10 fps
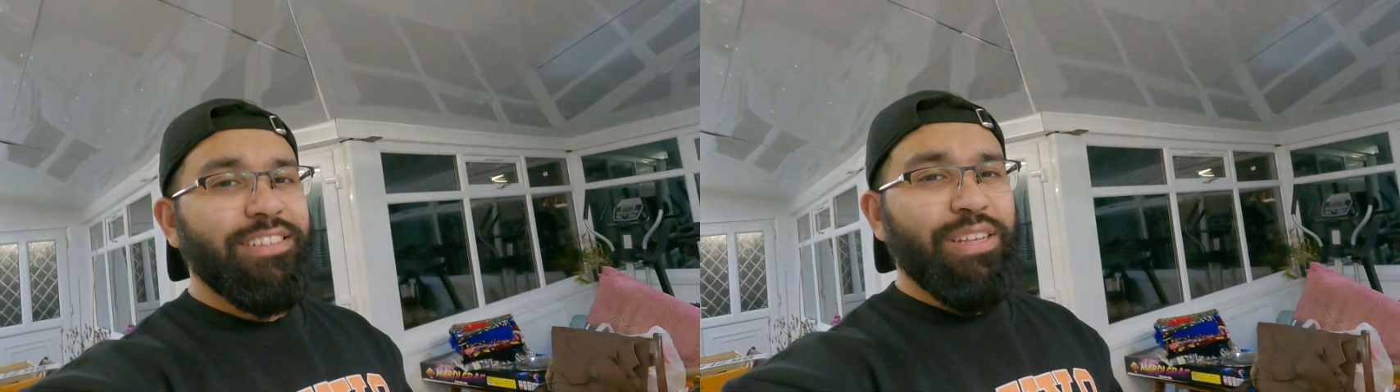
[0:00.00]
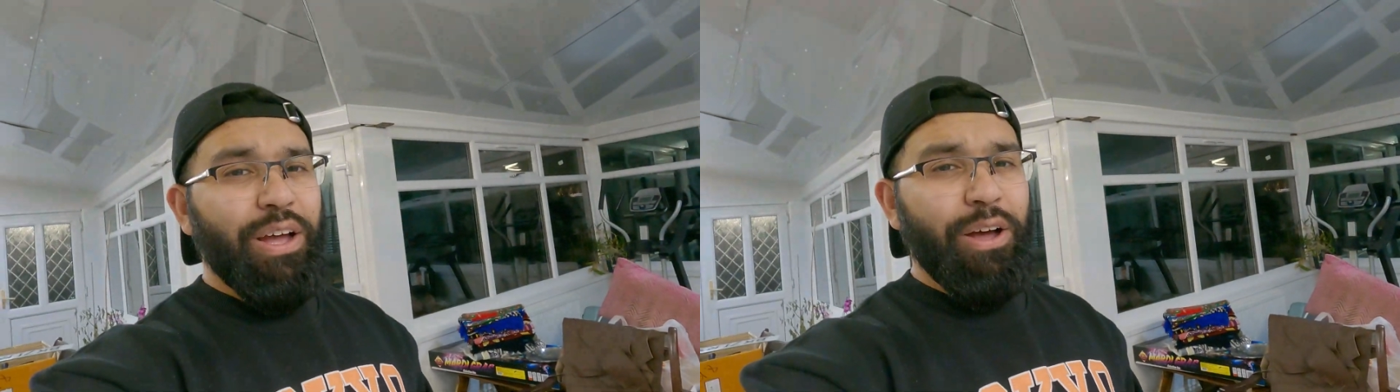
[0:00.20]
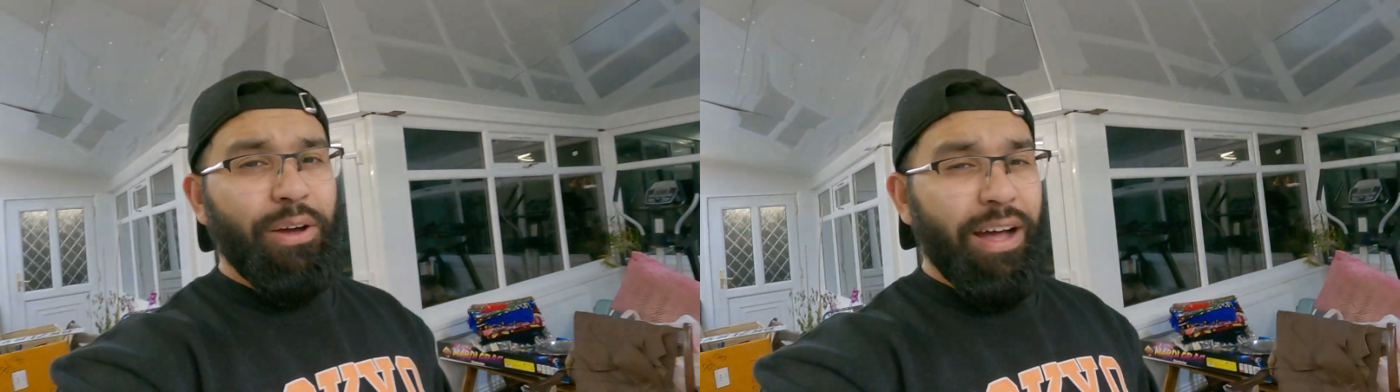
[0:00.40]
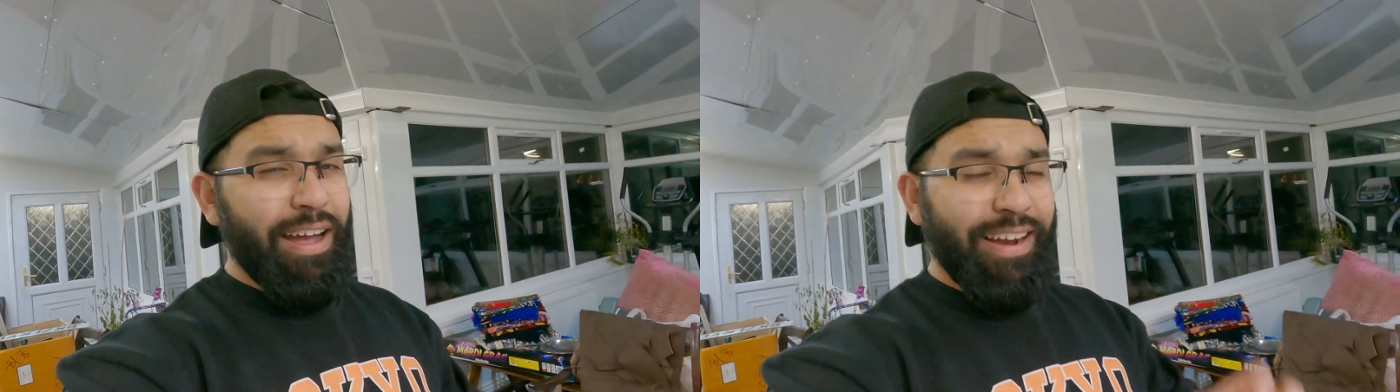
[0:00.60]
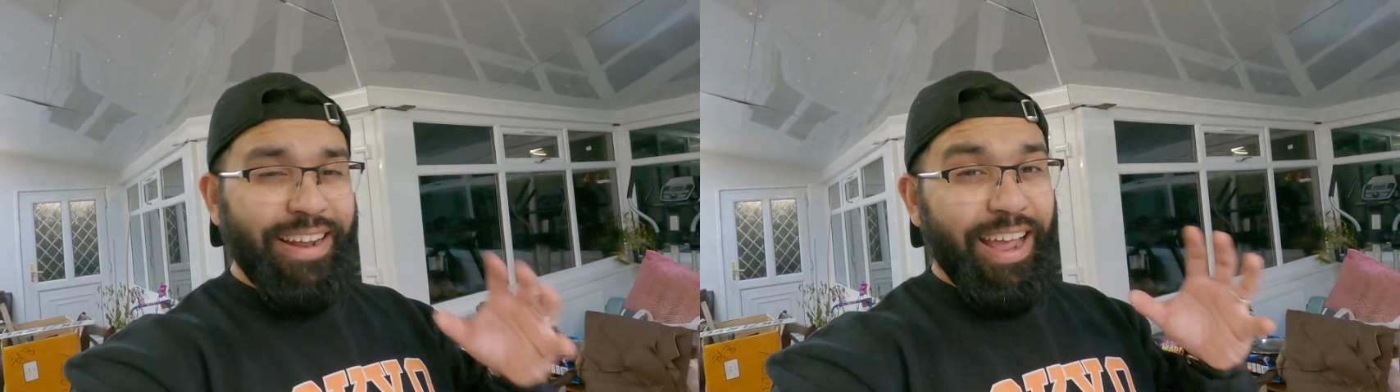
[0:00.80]
So
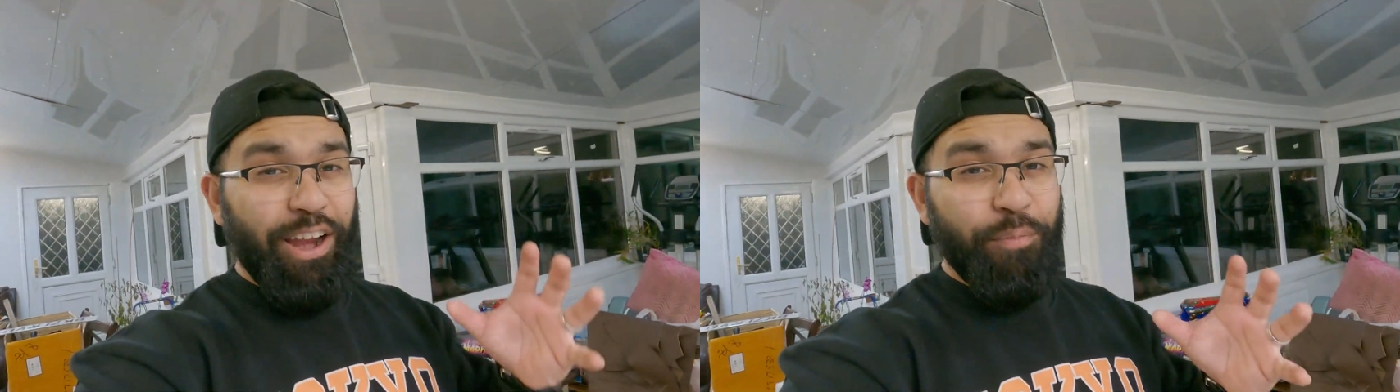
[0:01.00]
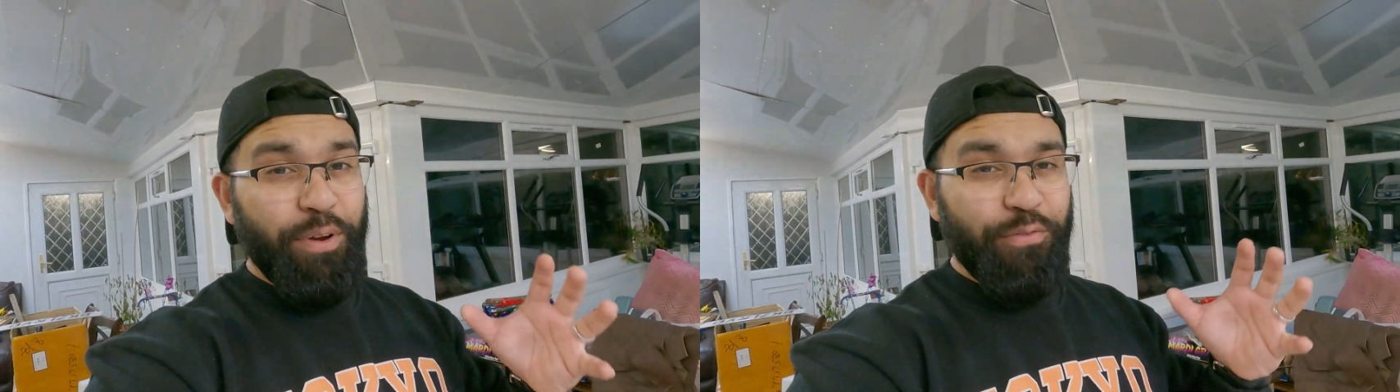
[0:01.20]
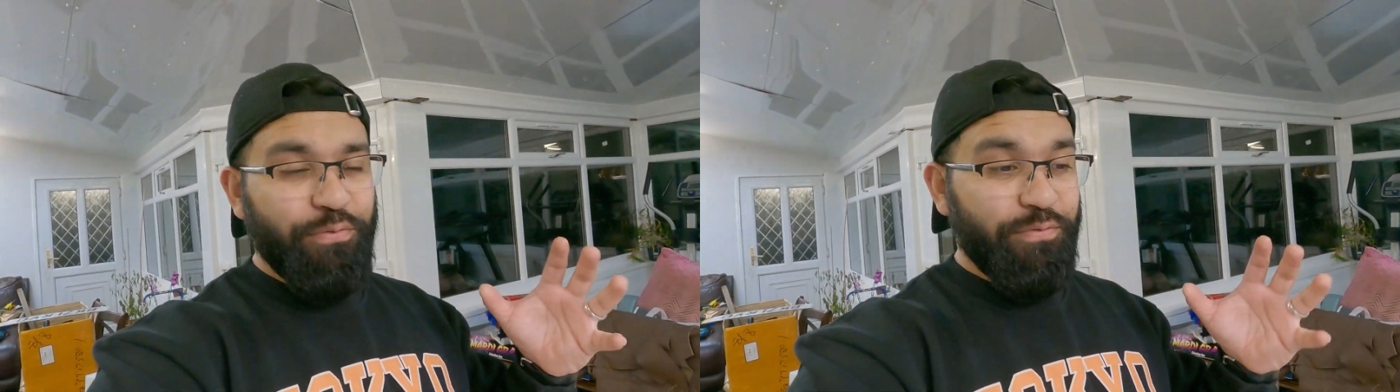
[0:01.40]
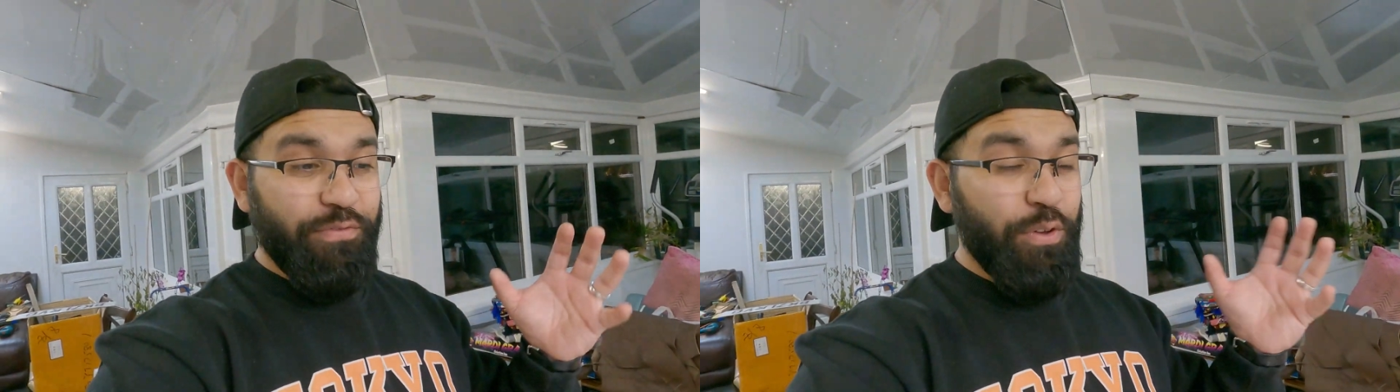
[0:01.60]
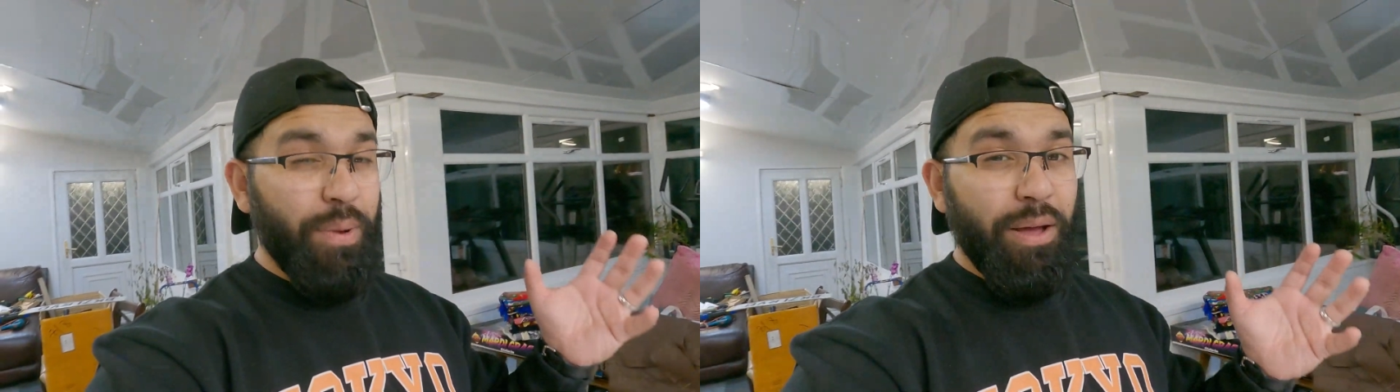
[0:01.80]
I got to get up in a
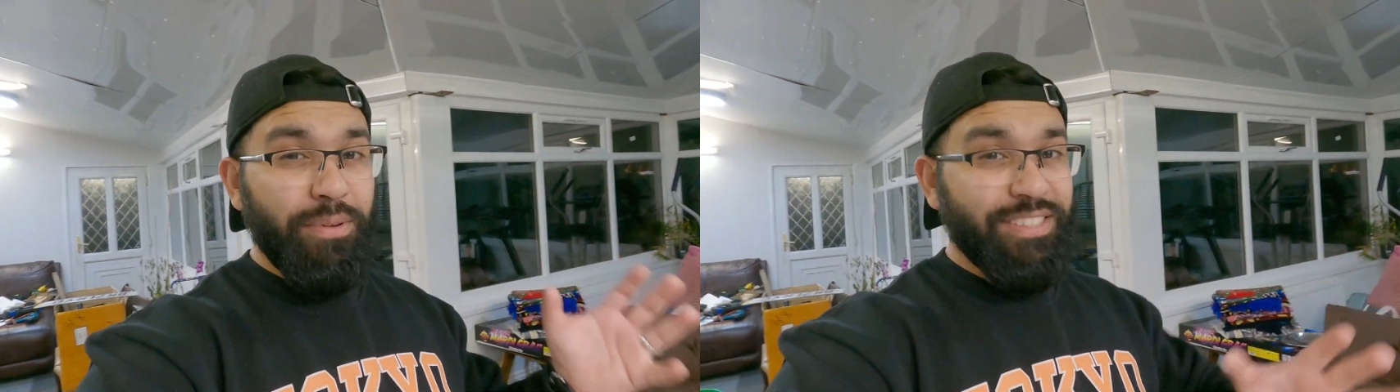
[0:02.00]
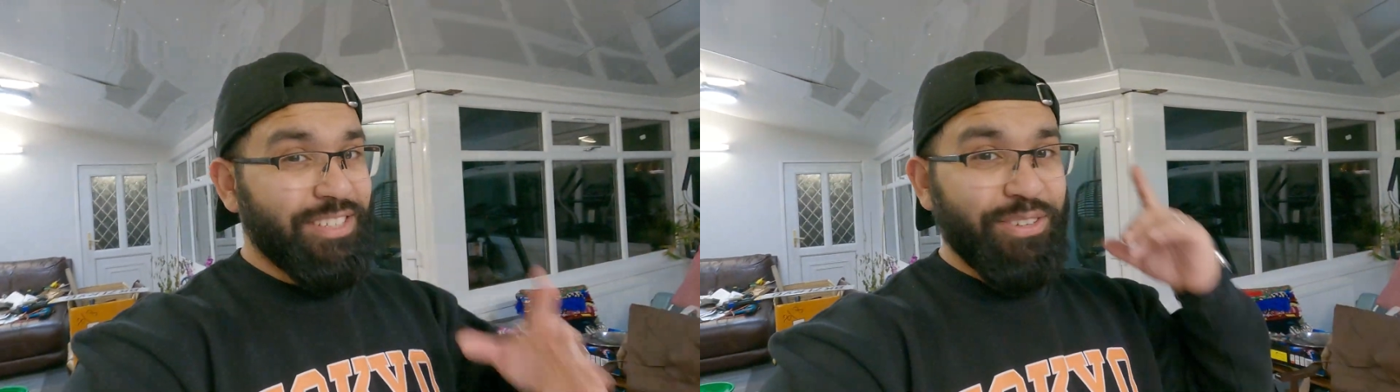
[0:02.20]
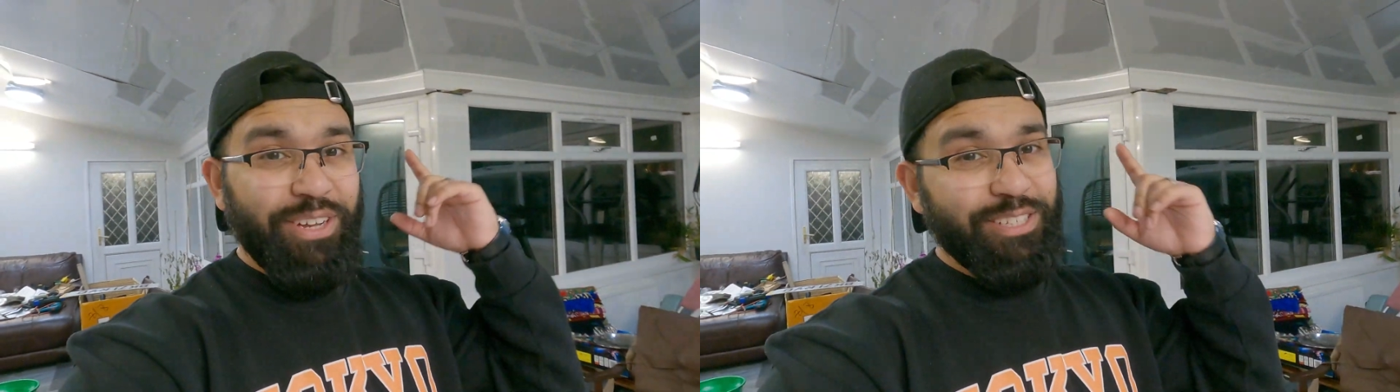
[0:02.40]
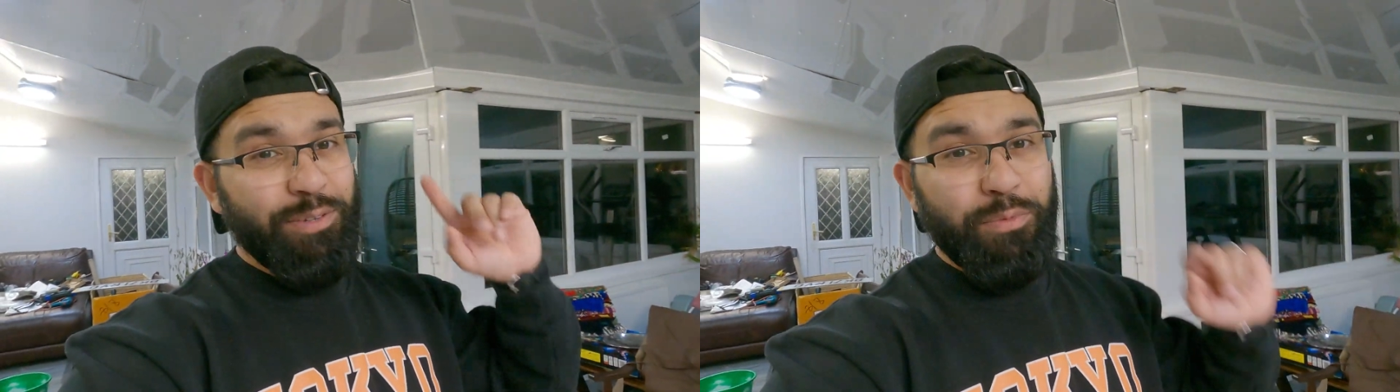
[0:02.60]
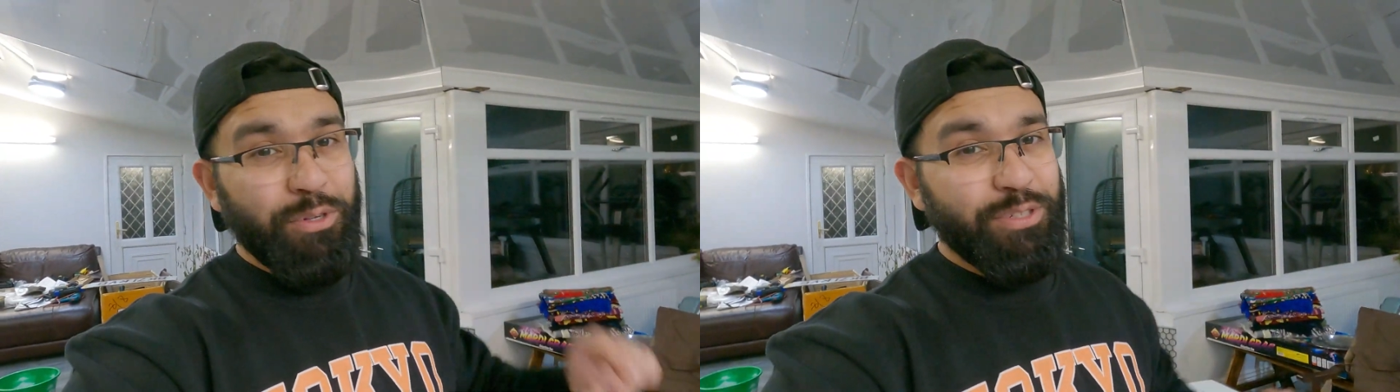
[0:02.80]
few hours. I still got
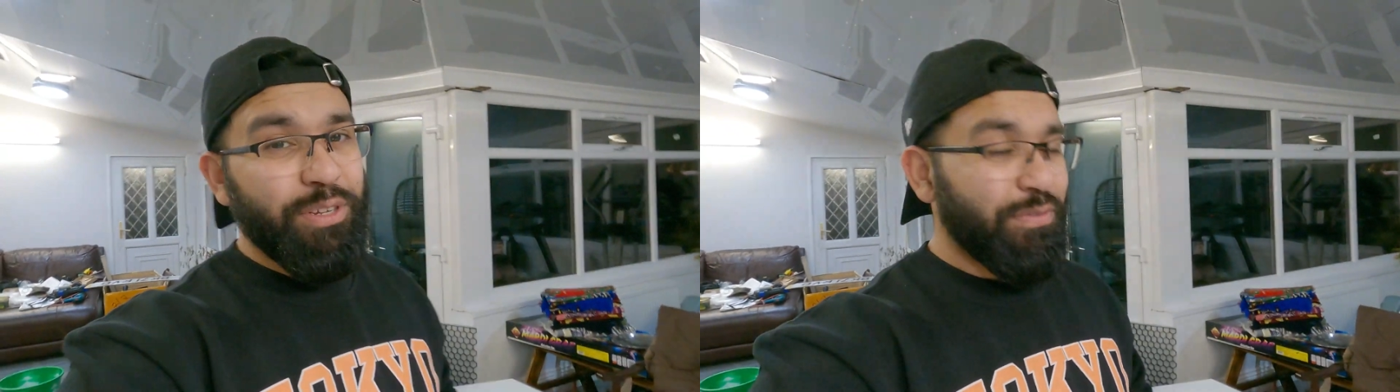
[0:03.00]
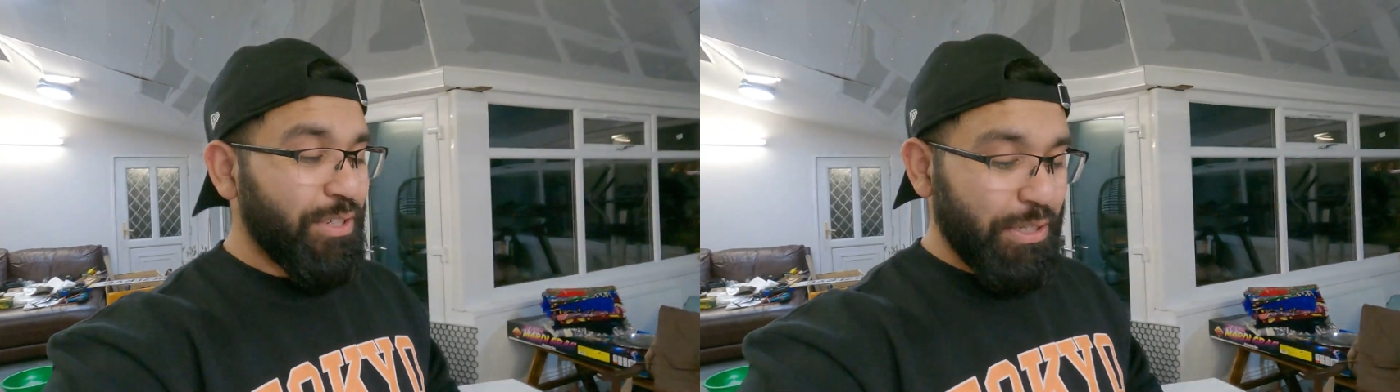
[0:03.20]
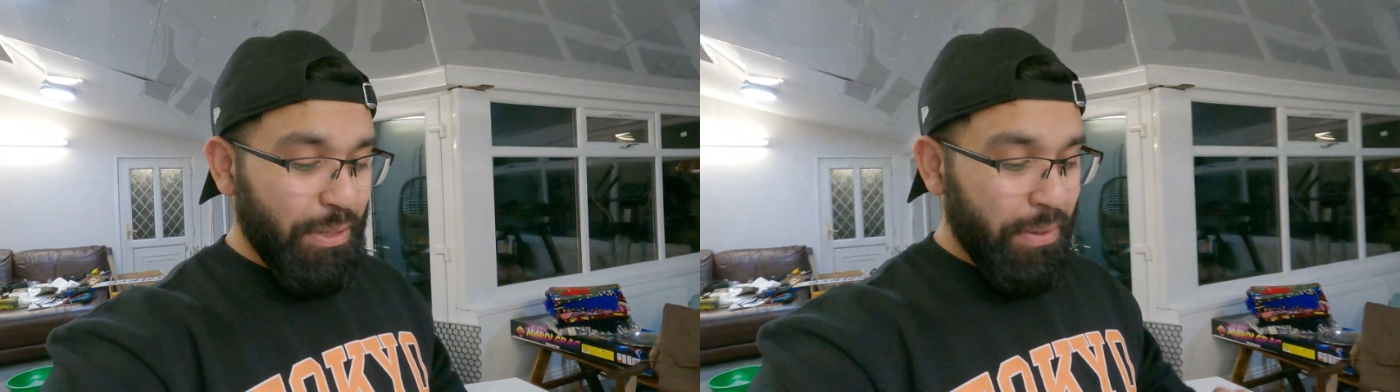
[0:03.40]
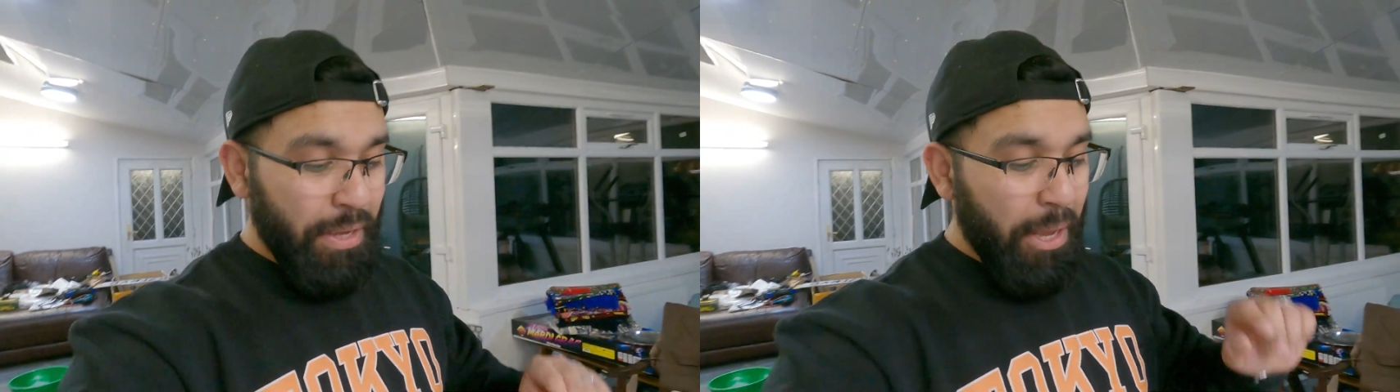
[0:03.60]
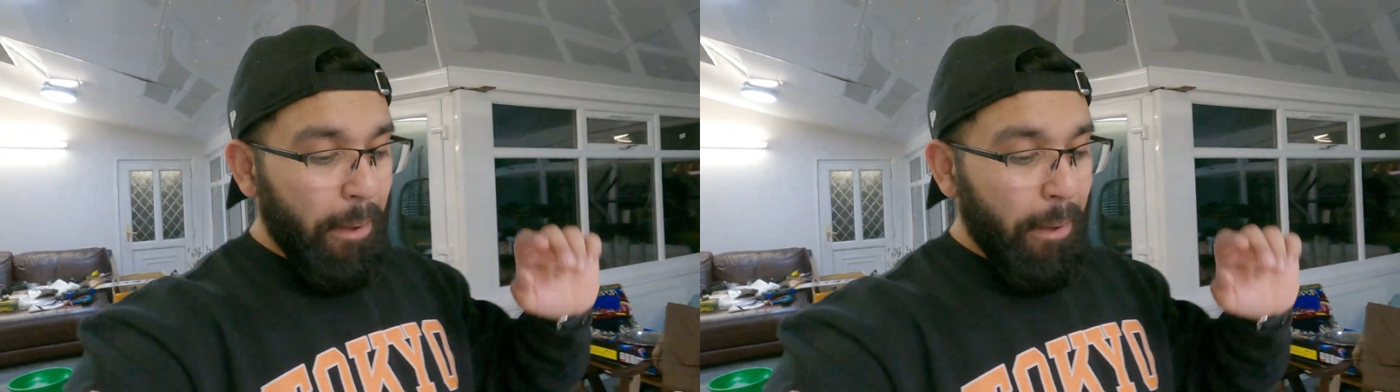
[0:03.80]
some more stuff to do.